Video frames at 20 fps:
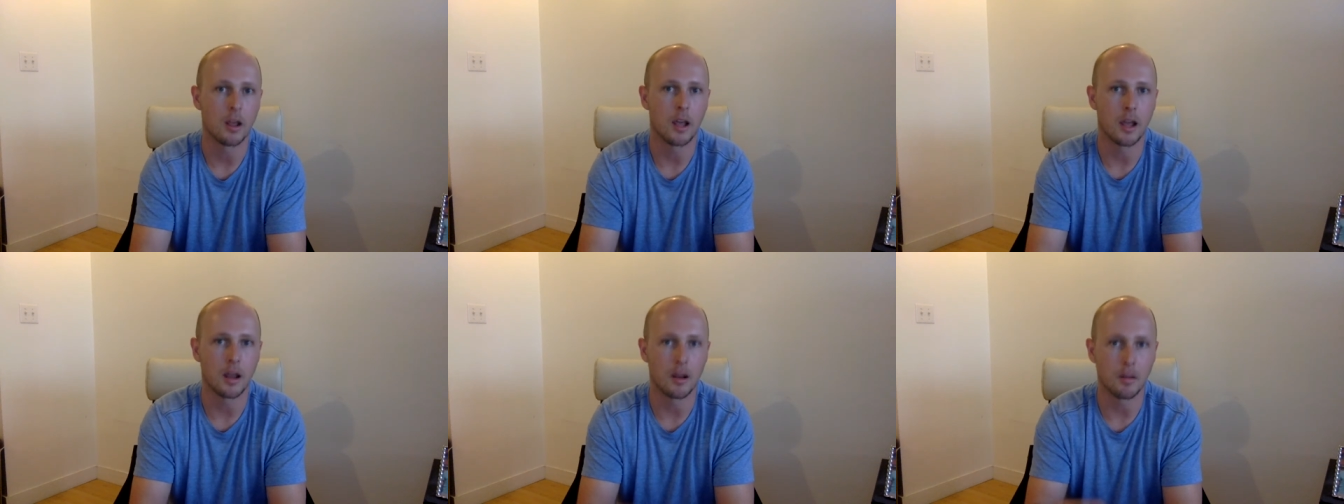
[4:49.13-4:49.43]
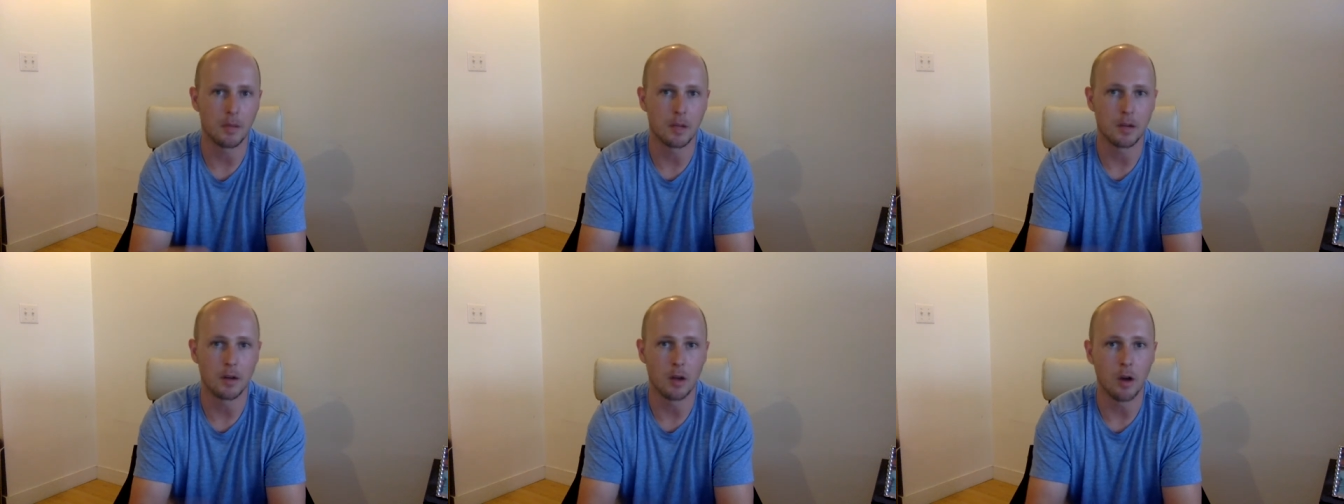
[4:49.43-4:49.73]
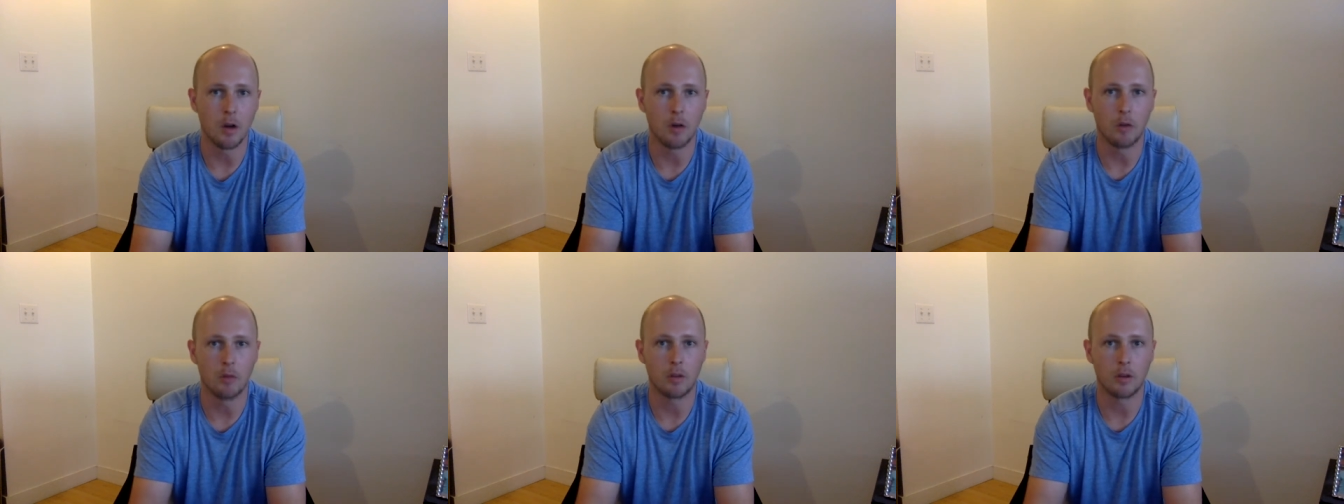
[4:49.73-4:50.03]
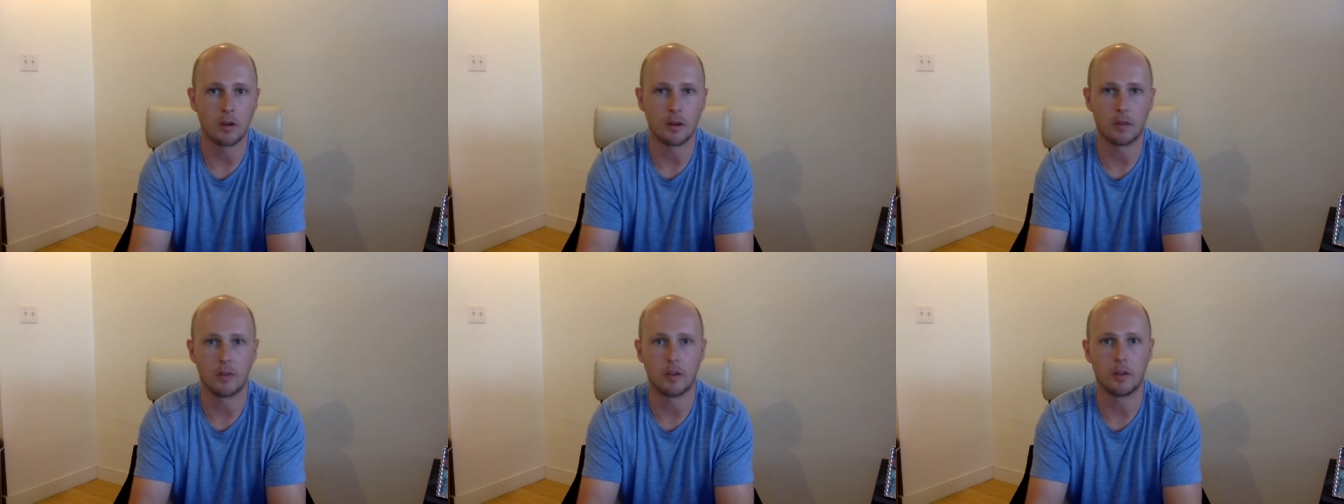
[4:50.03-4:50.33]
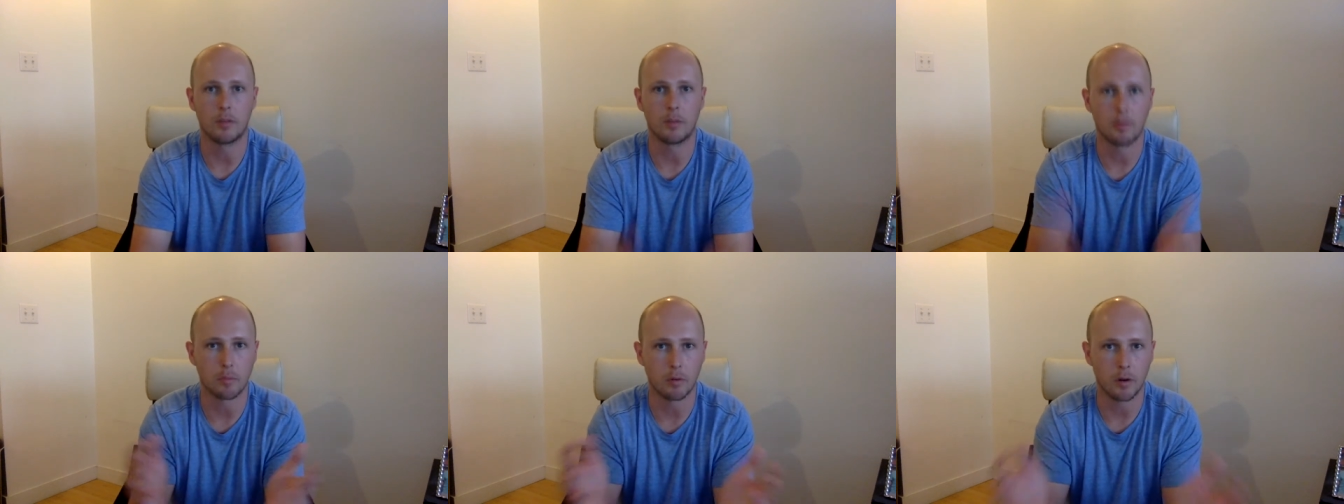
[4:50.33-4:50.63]
and be known and
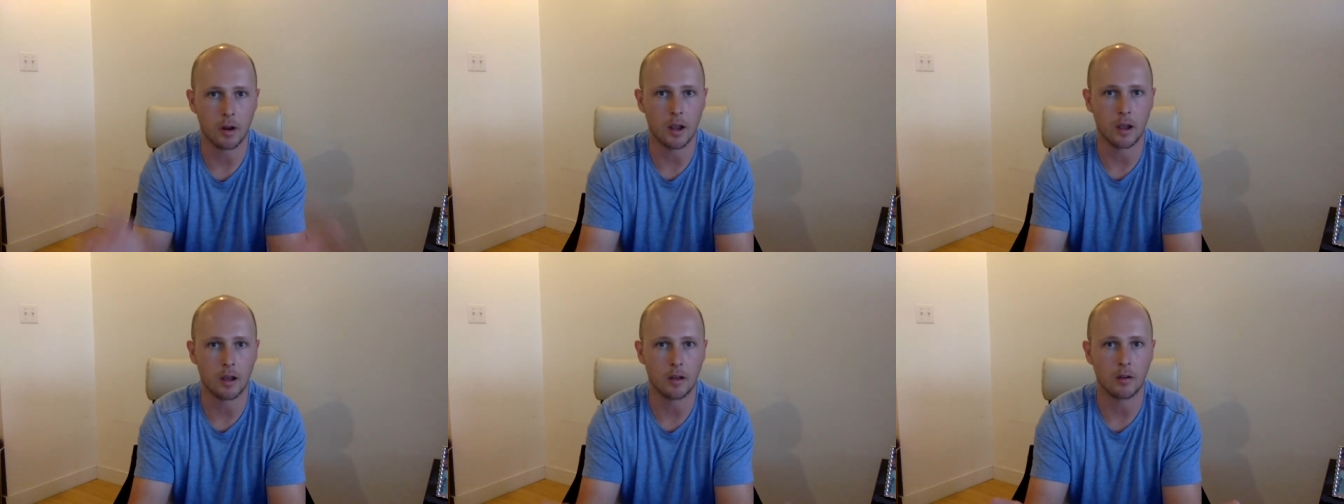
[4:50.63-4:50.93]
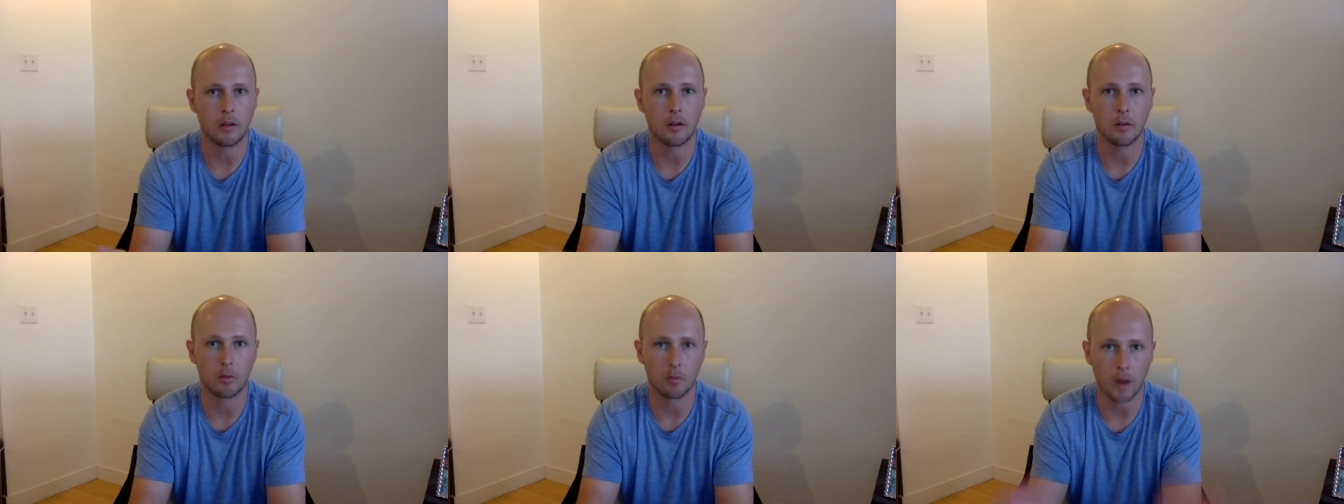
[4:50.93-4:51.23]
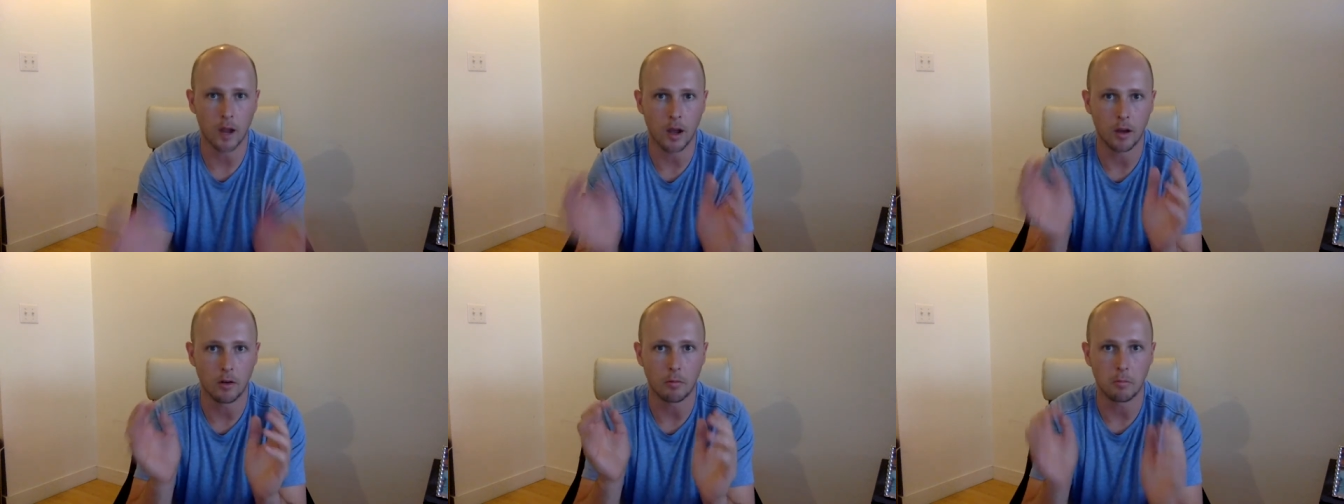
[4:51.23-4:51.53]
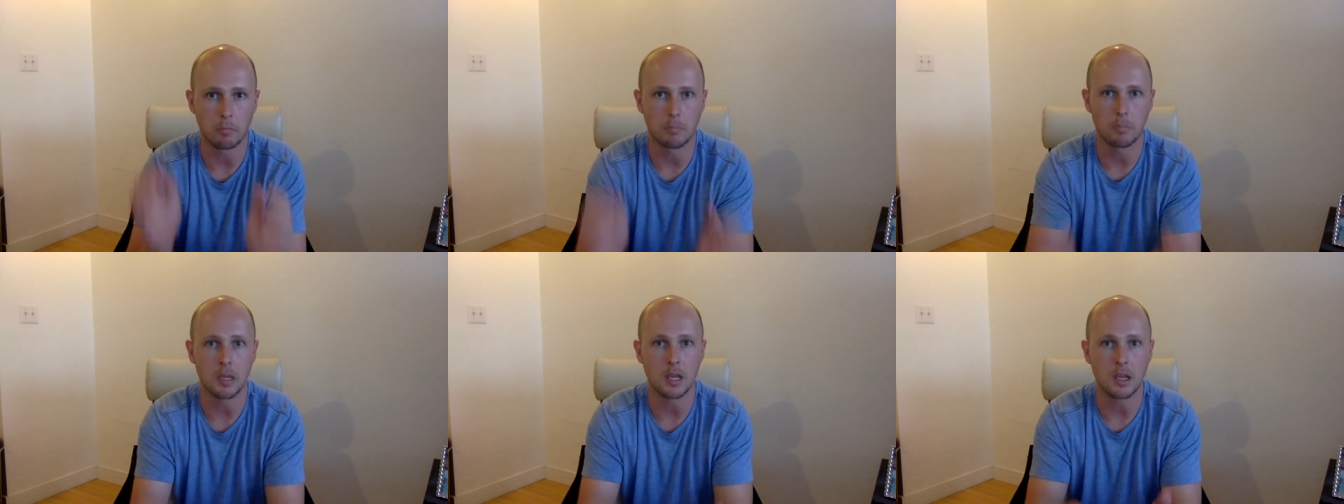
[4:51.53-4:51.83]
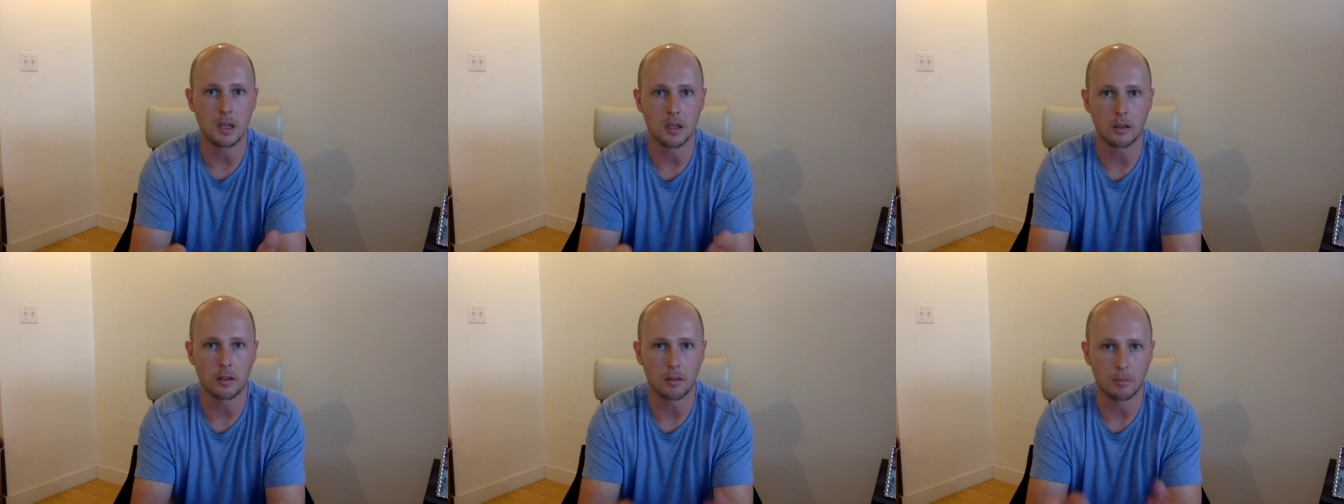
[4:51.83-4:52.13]
develop your brand around
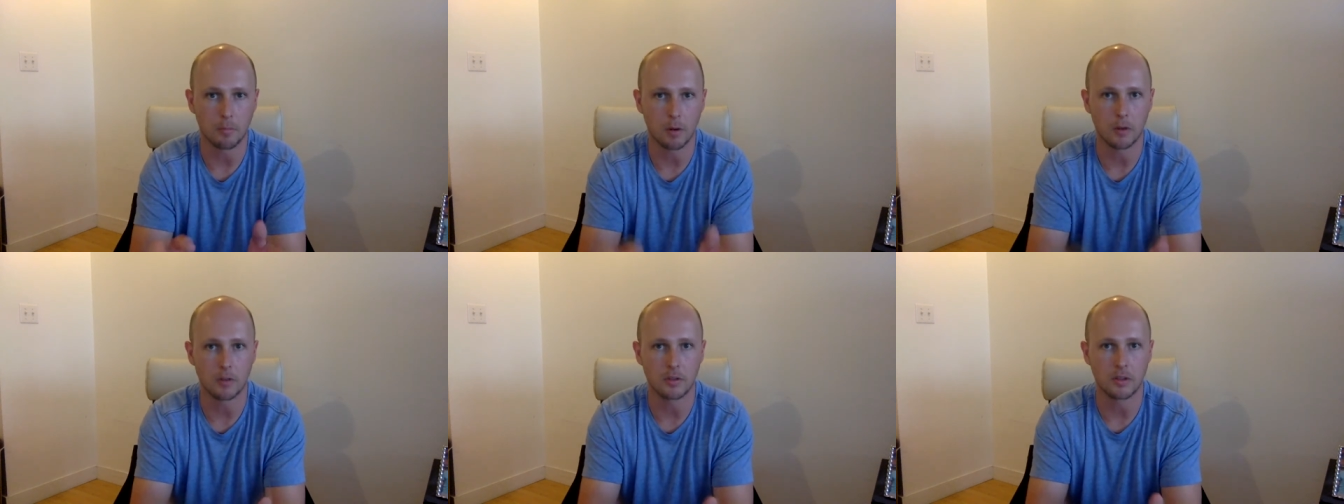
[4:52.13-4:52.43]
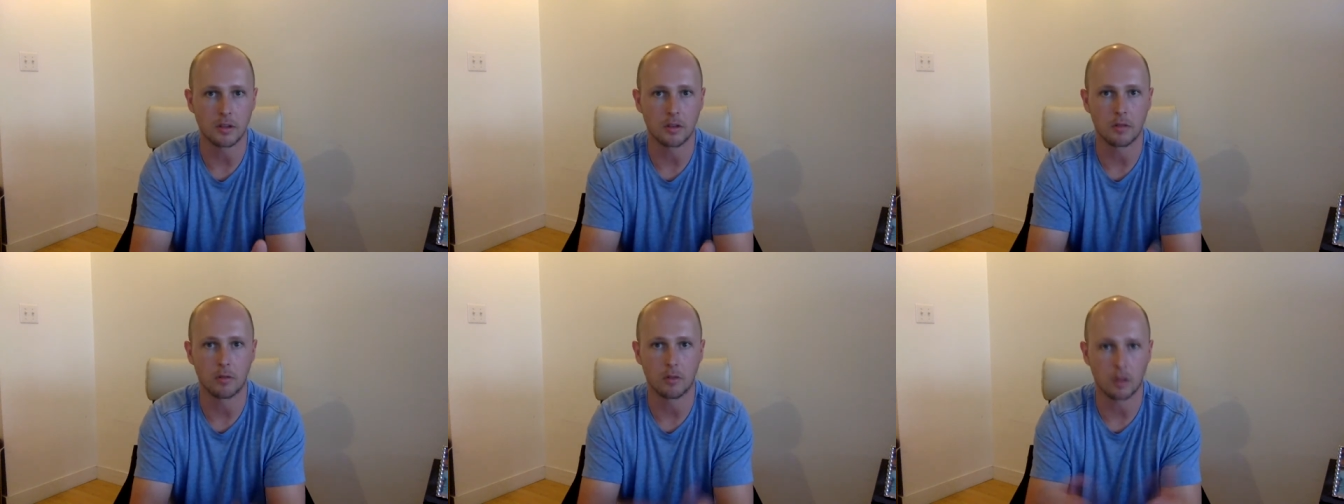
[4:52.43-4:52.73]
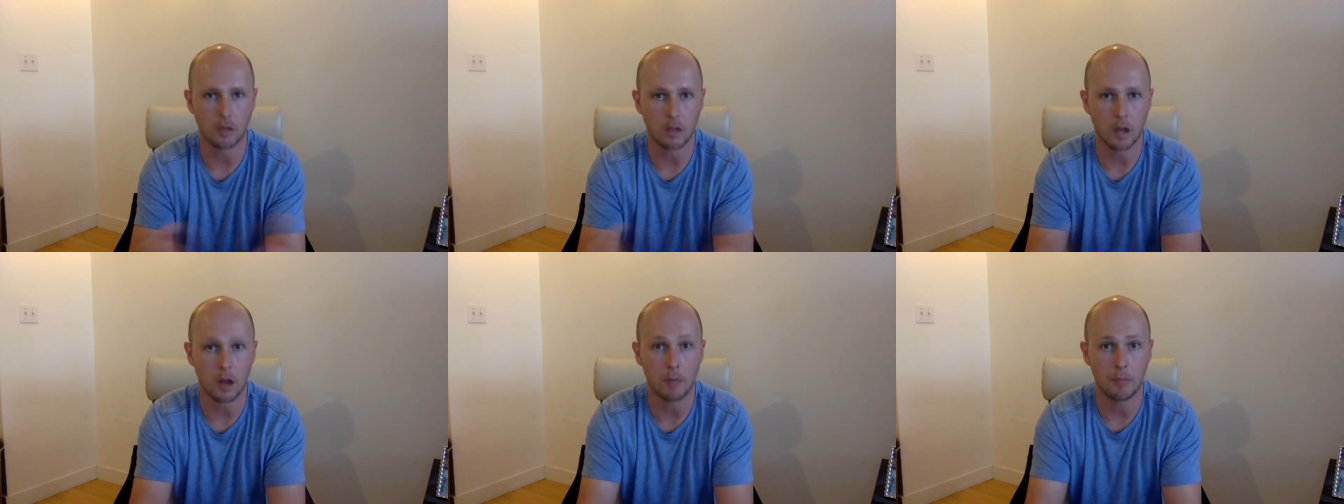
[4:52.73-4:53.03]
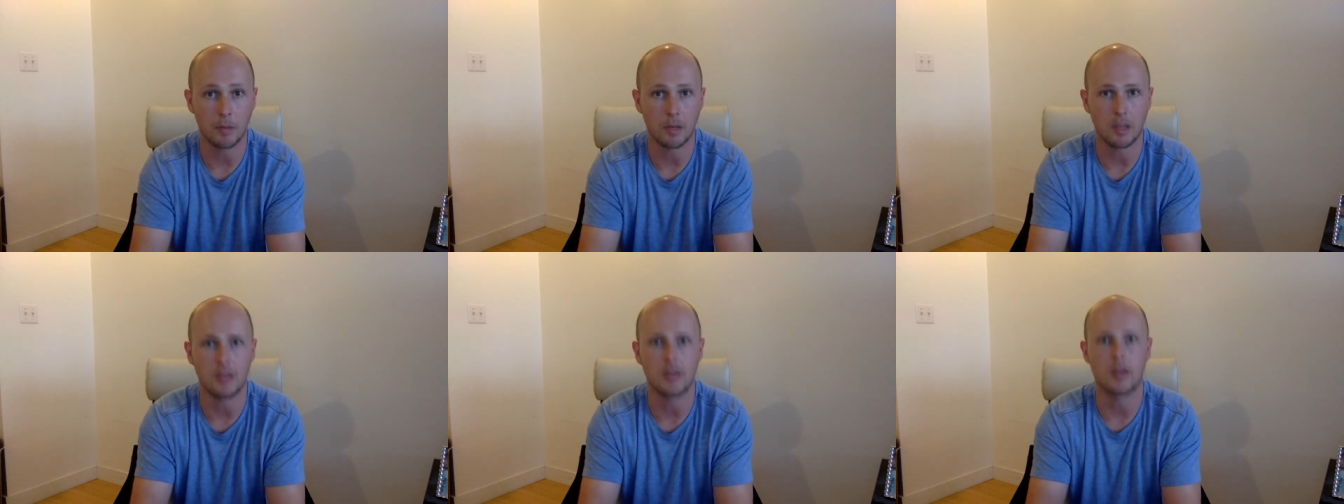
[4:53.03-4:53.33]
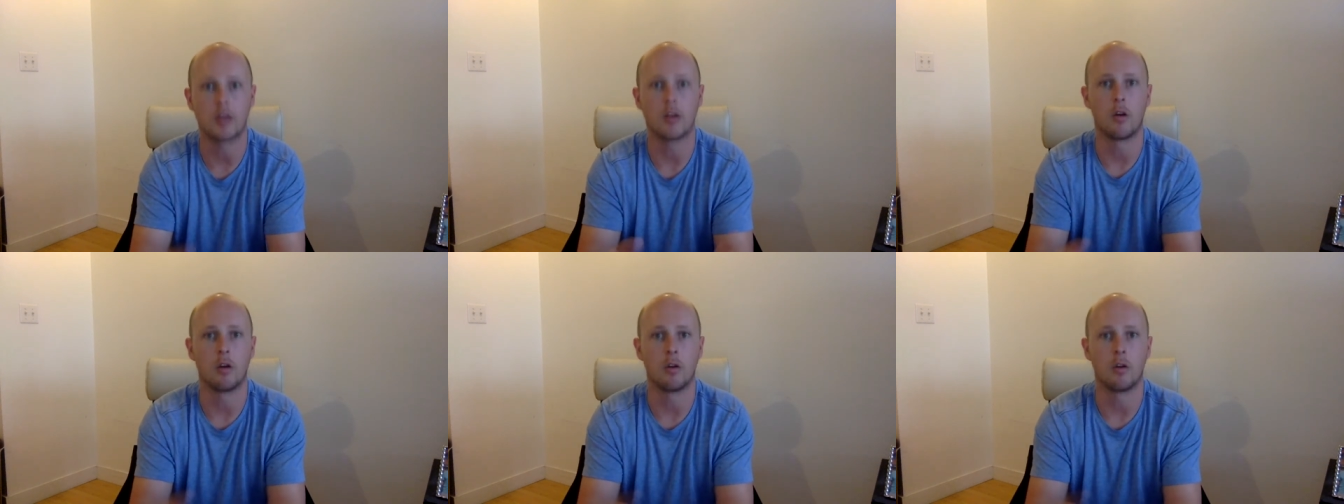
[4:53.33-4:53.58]
being the person or the company that